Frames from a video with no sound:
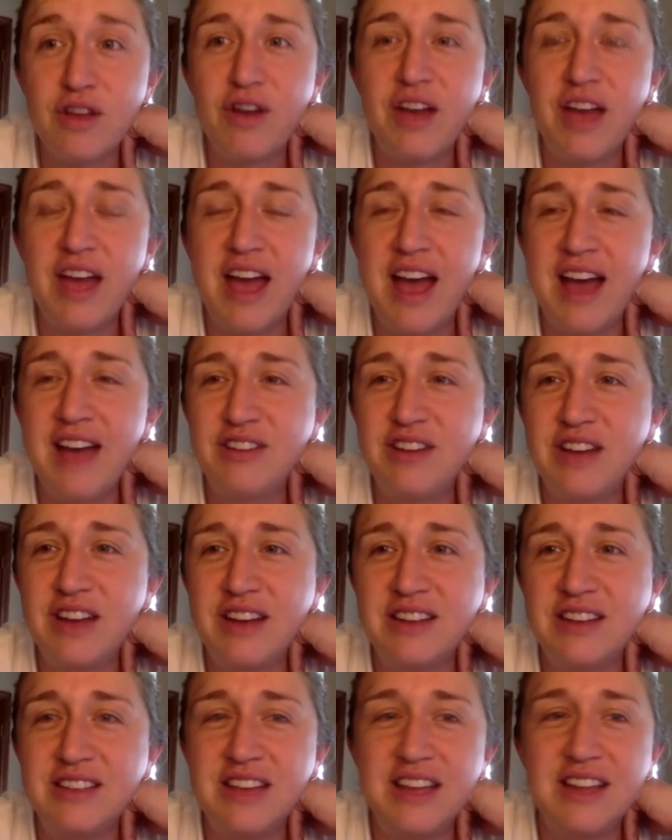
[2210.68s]
Okay, I try
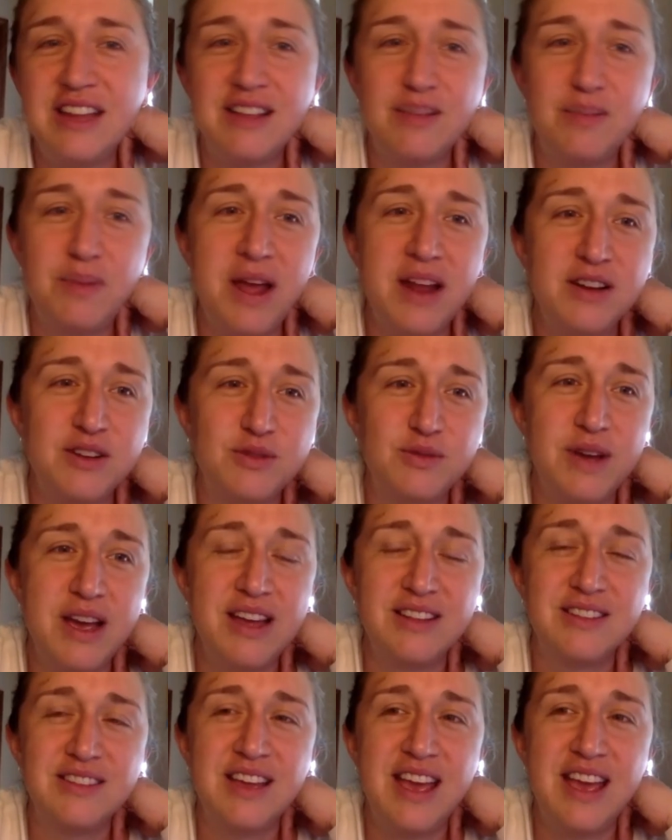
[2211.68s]
to say it the Spanish way
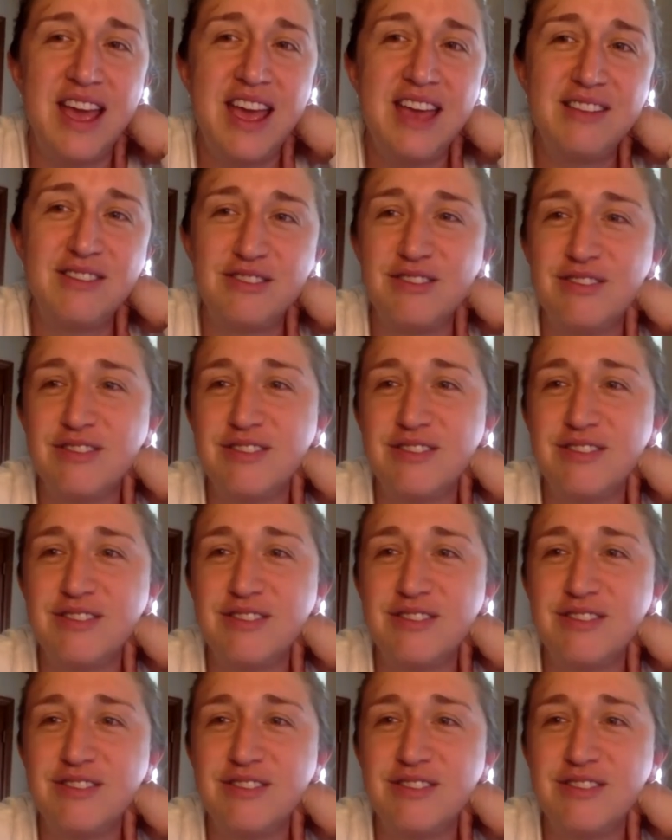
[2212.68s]
and say Jesus.